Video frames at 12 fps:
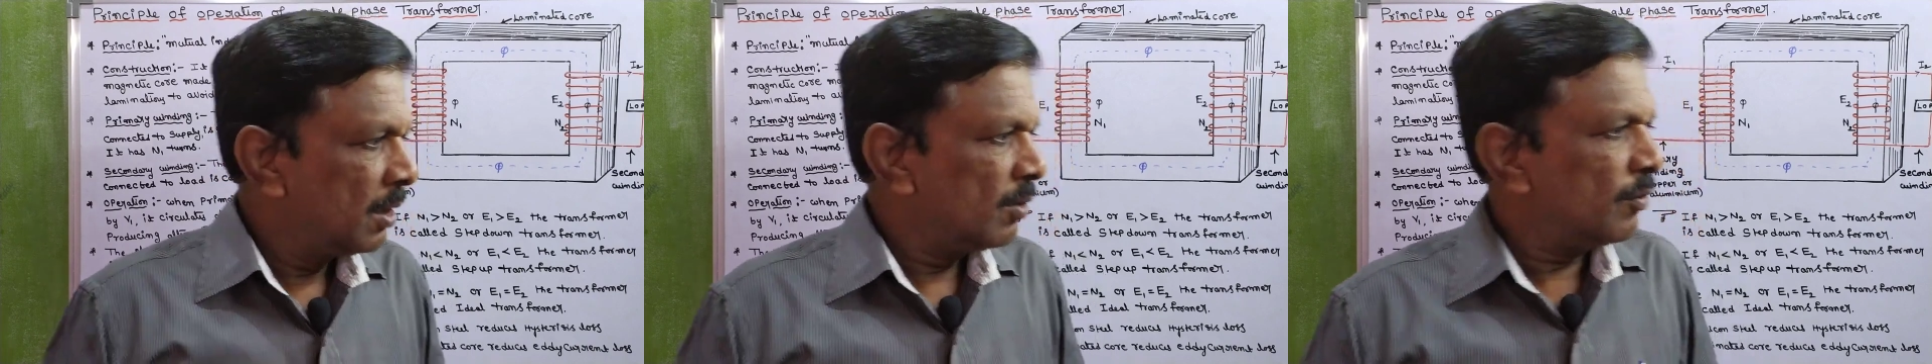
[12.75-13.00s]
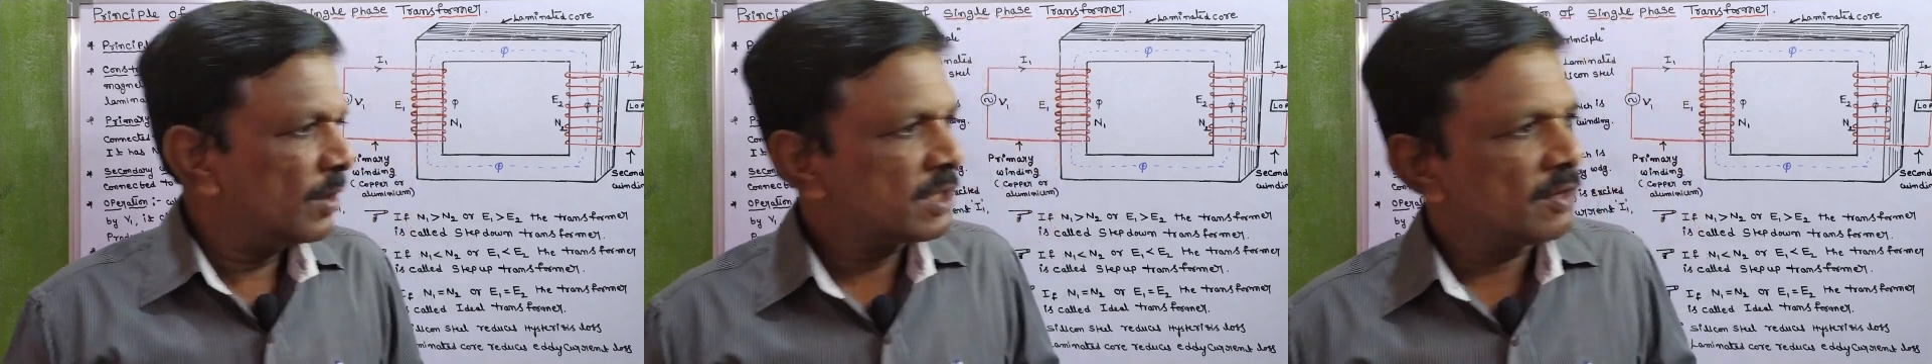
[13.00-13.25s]

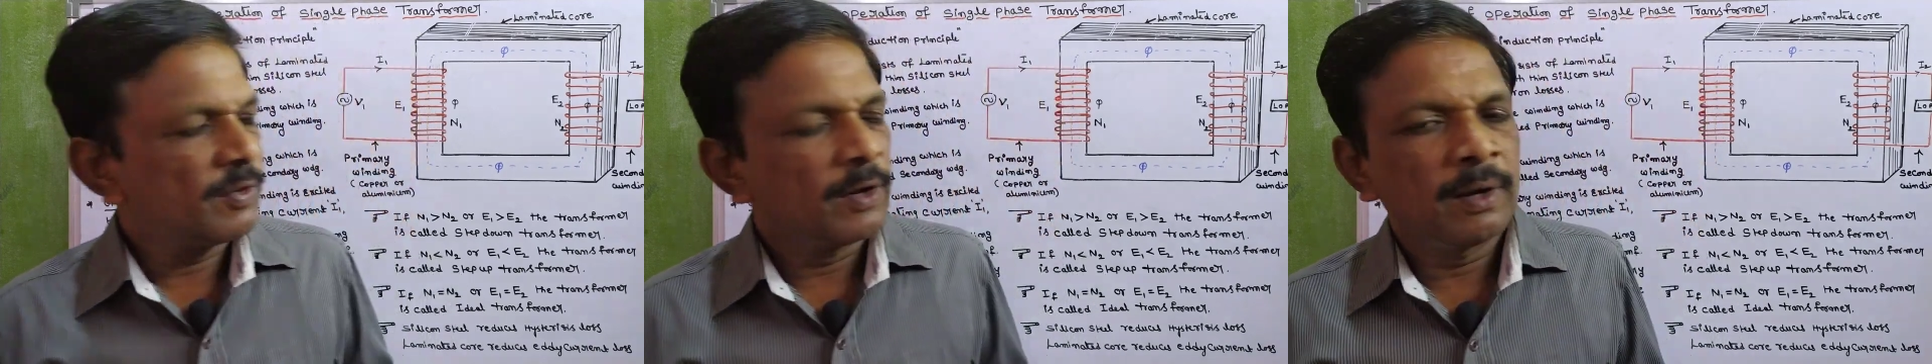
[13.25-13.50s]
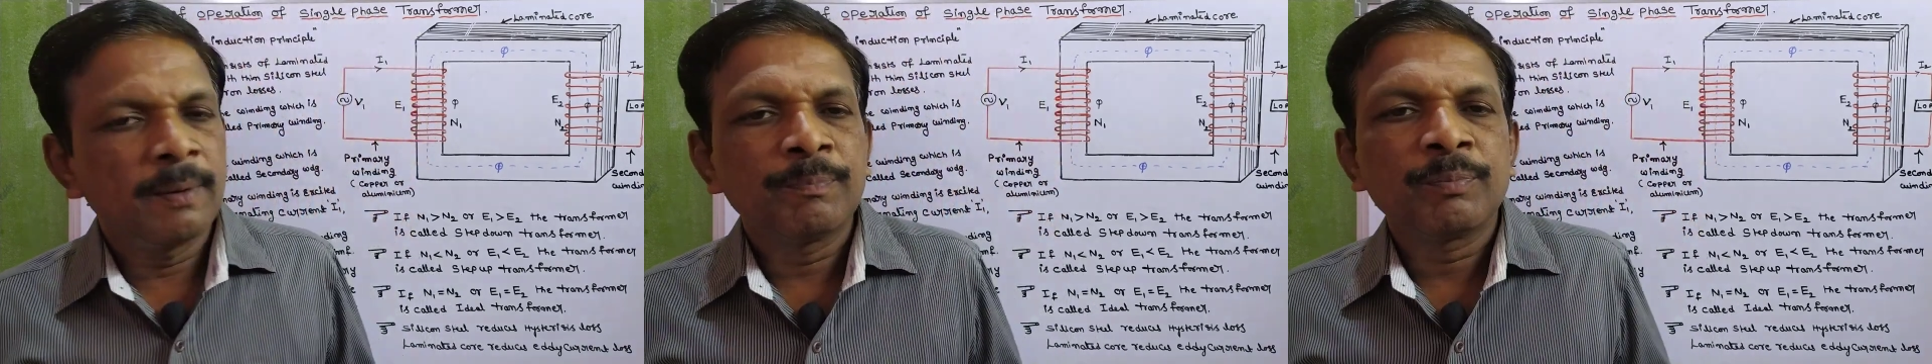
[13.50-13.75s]
First of
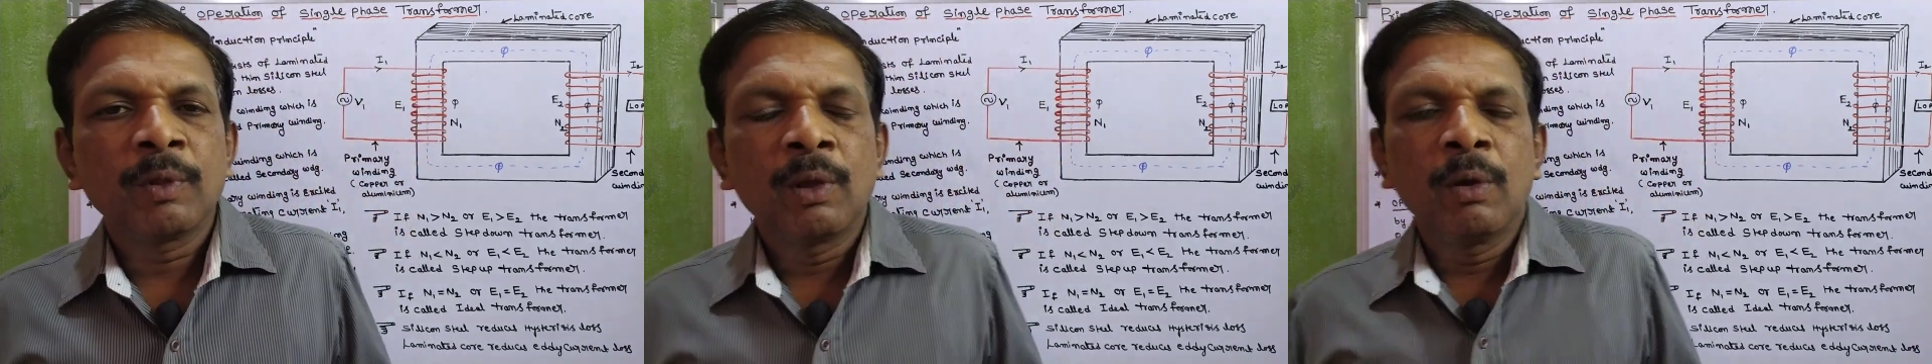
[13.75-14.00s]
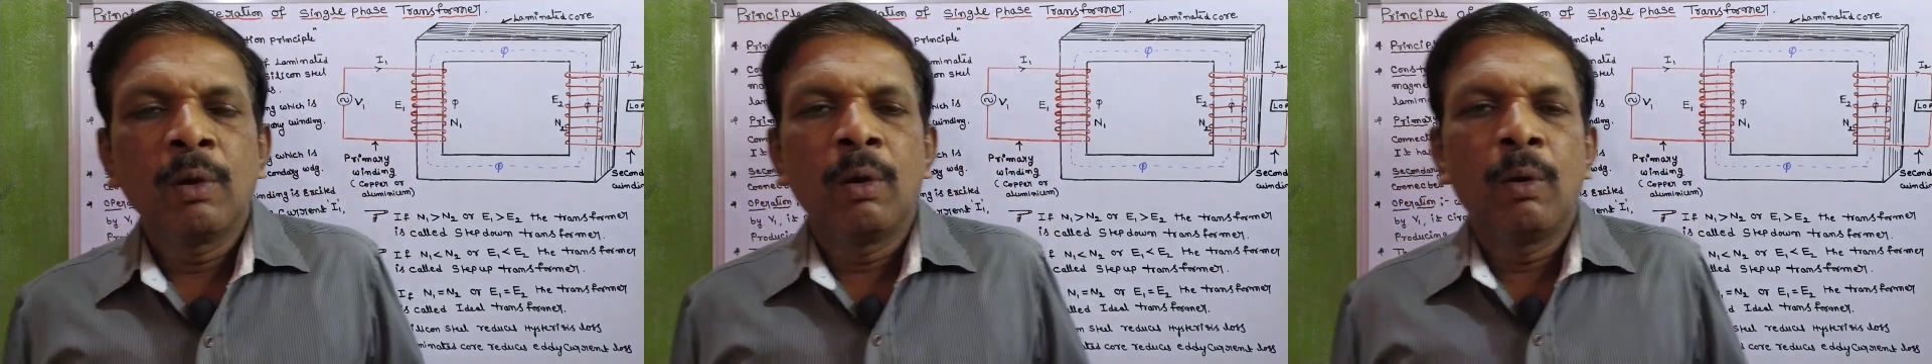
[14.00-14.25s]
all,
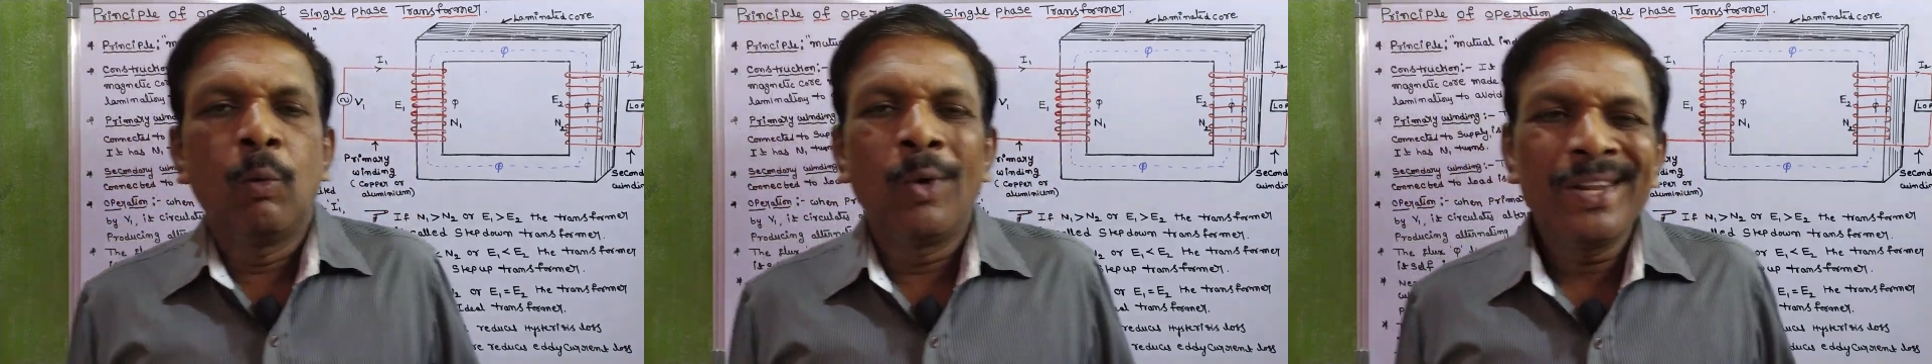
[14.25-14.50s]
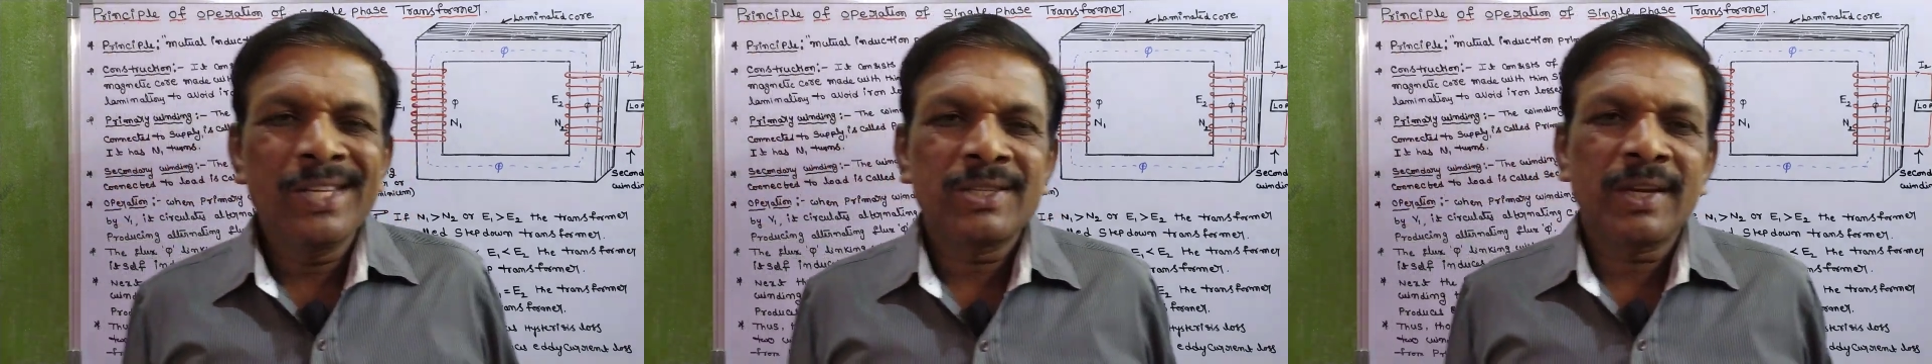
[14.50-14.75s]

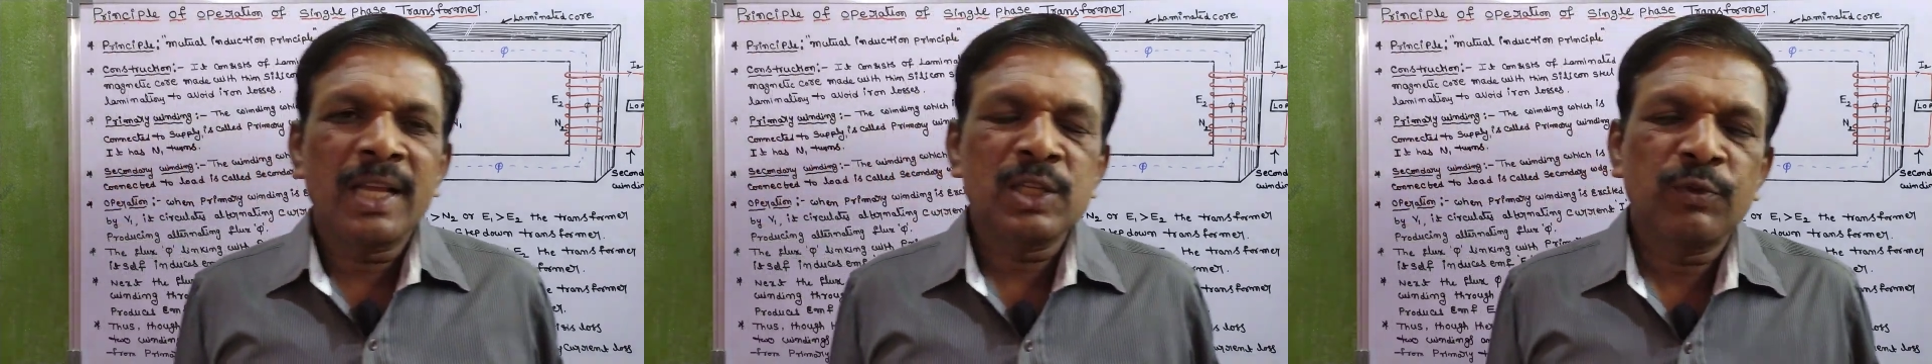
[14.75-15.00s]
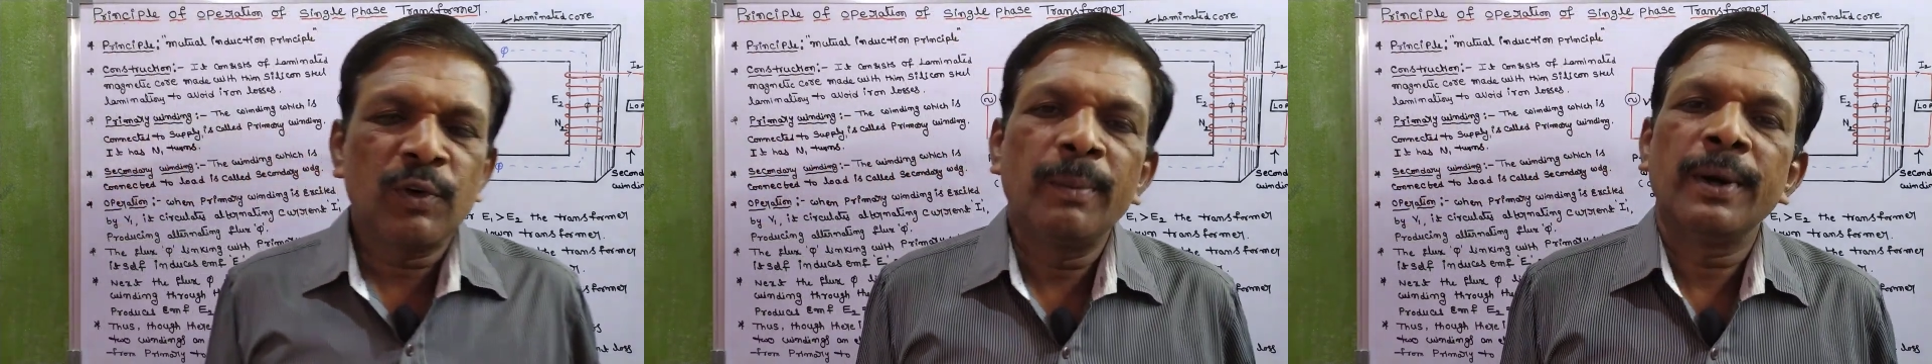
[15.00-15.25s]
what is
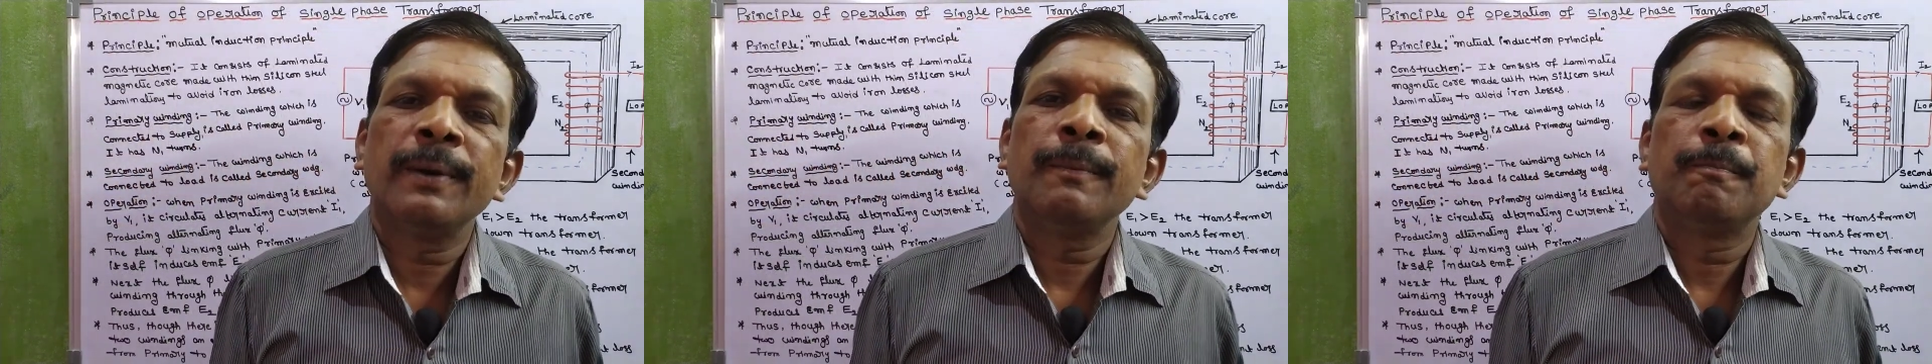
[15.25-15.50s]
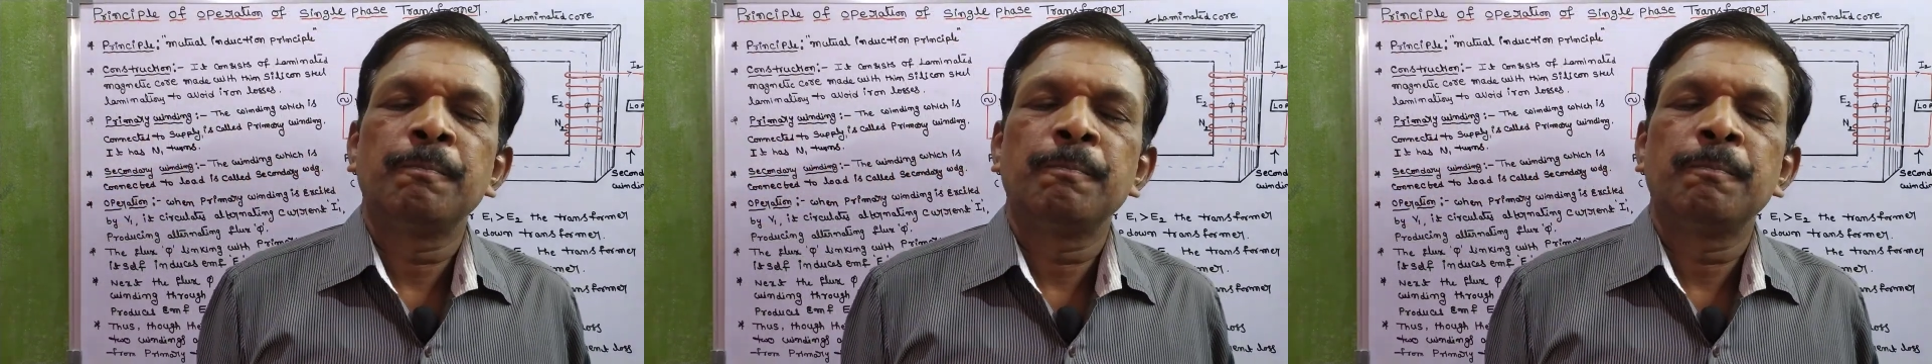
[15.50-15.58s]
transformer?